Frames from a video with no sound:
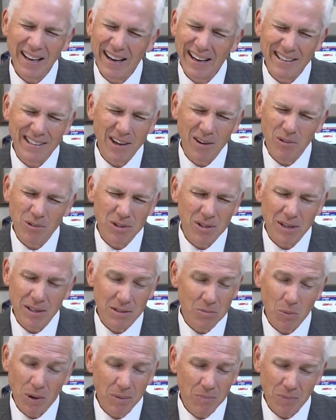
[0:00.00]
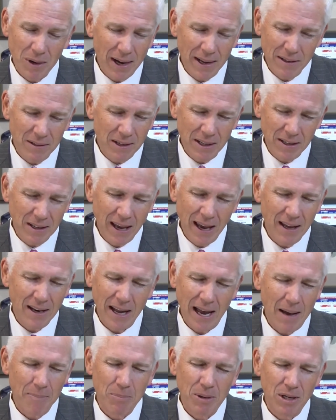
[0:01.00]
it can't
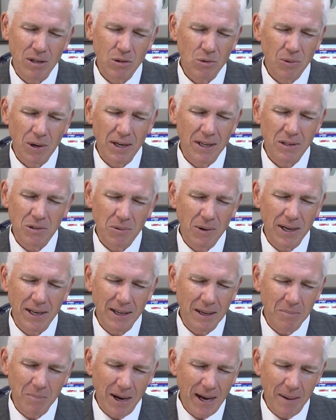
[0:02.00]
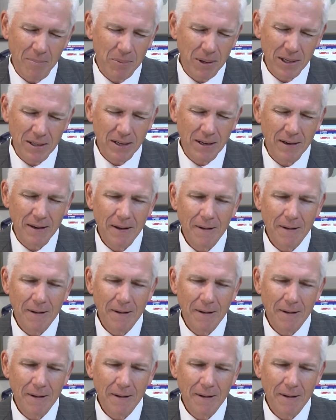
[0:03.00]
happen in 2020 in my opinion.